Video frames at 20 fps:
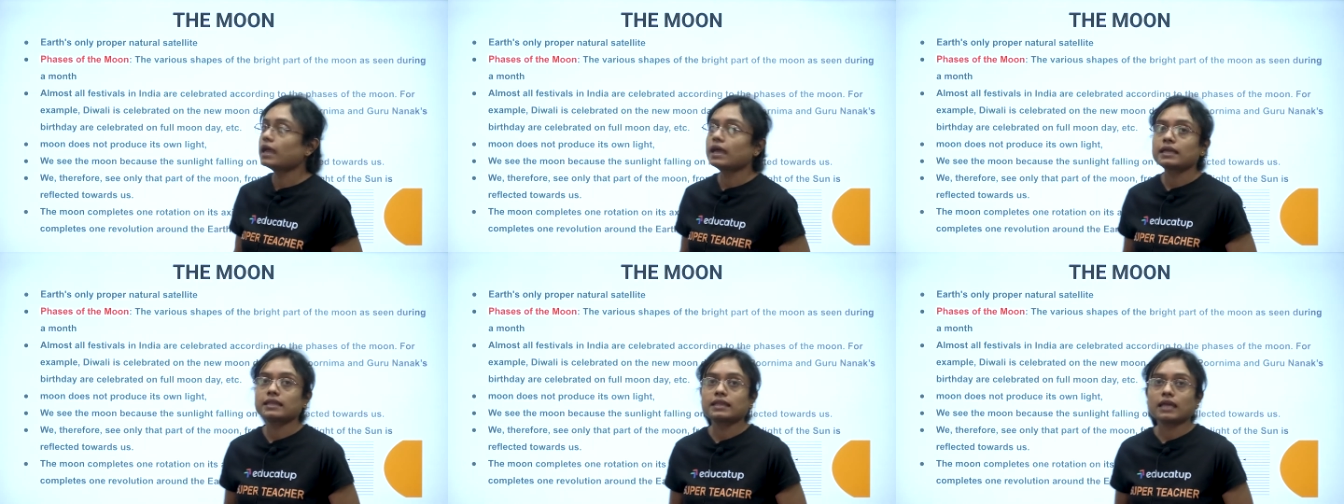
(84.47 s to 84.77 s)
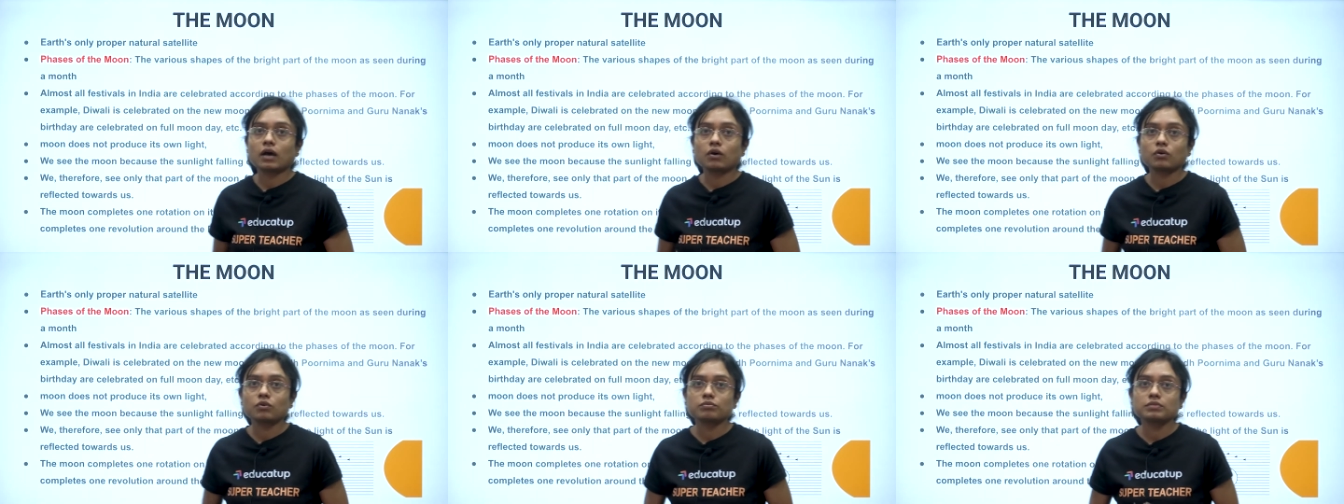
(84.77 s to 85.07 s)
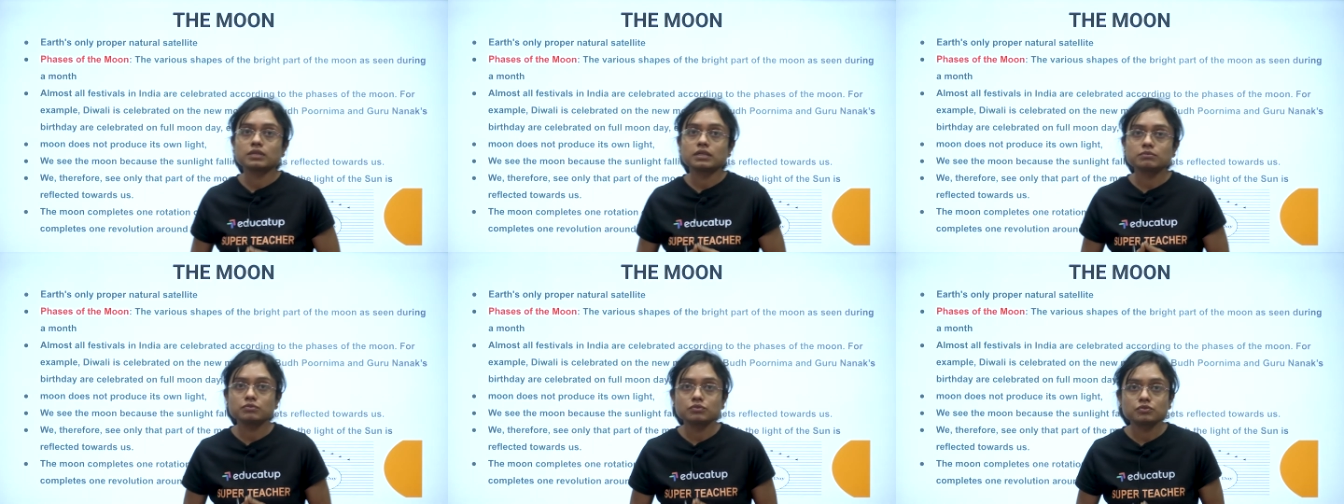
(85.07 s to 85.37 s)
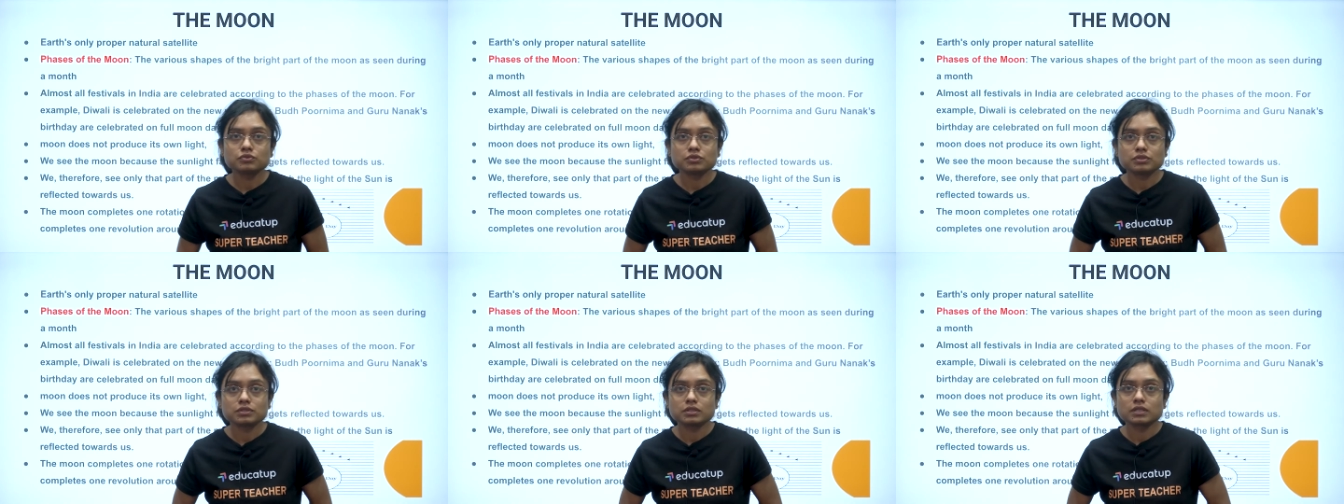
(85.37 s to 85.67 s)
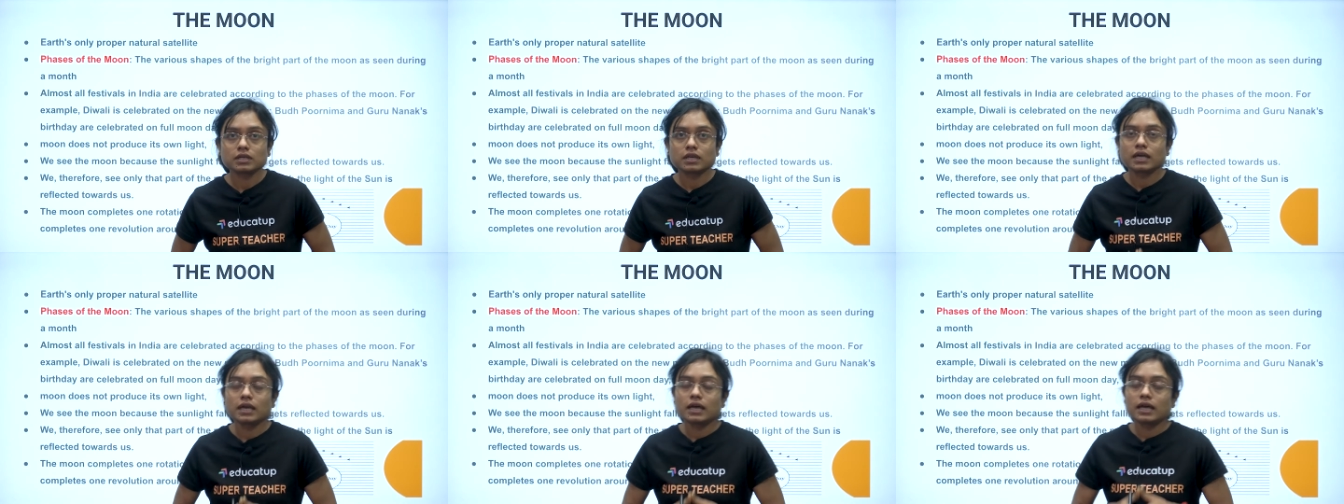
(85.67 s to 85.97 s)
Now the moon.
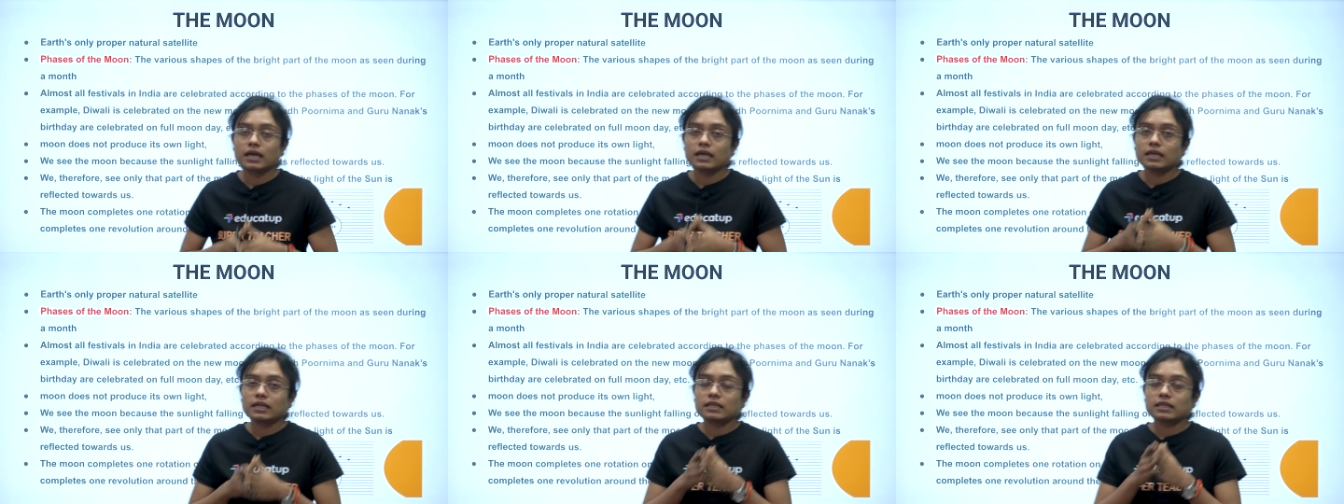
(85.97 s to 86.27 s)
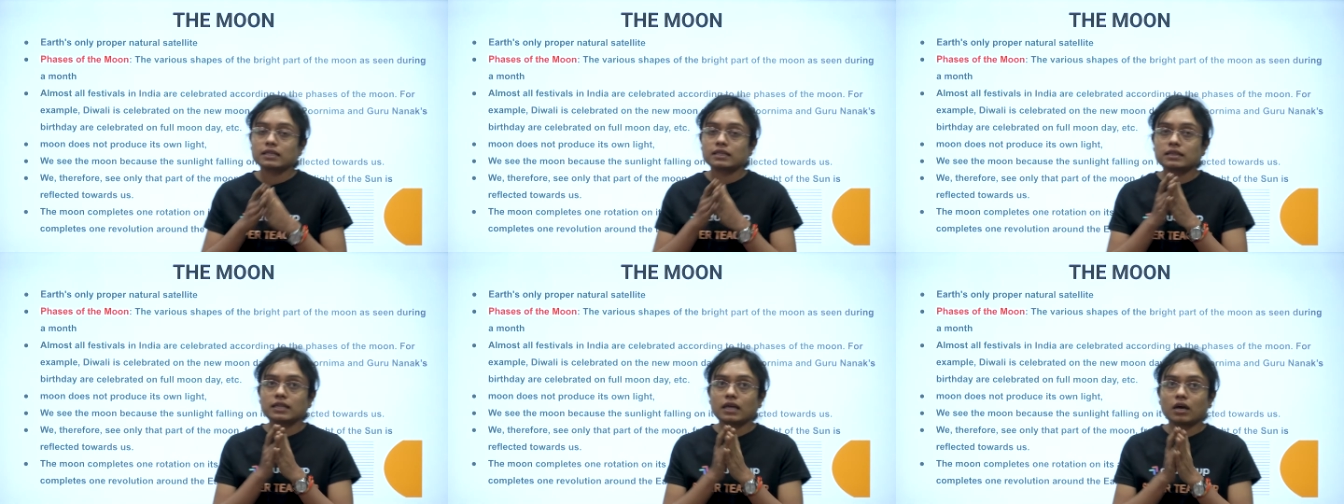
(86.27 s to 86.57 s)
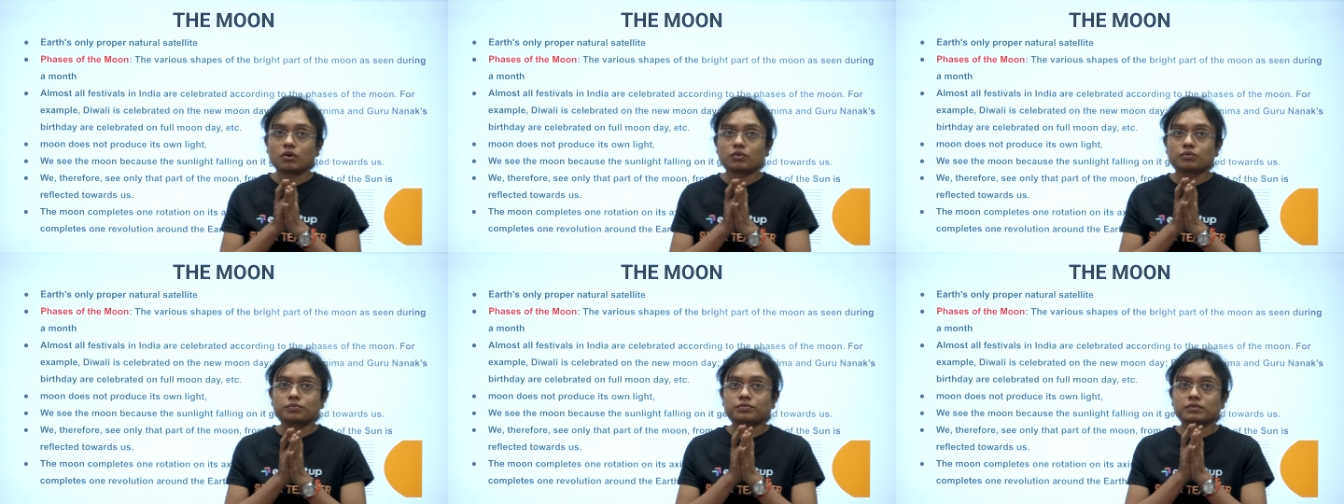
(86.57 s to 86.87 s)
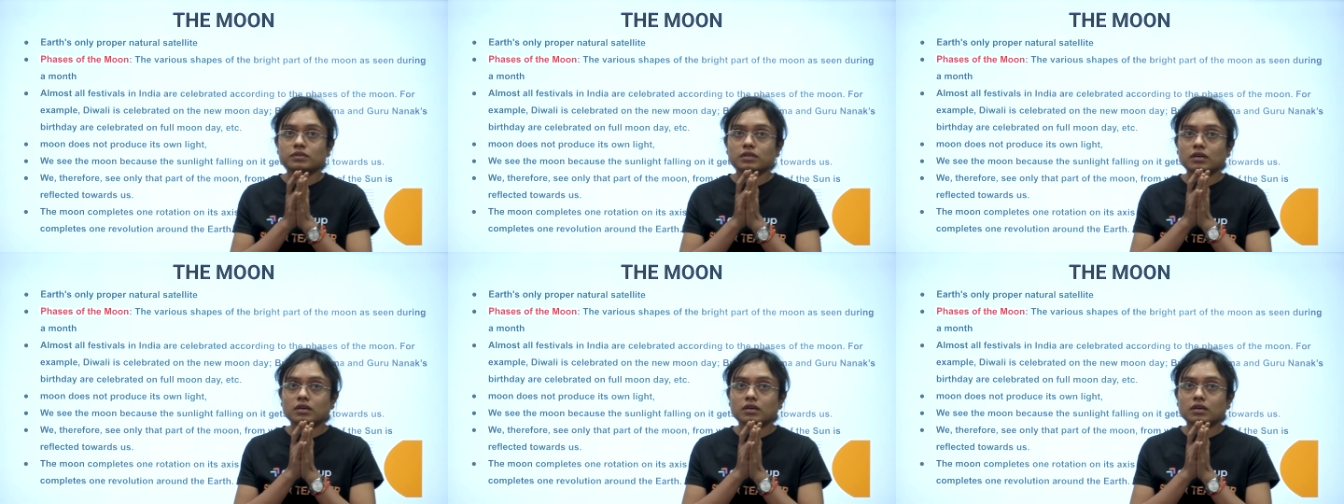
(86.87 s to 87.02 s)
Now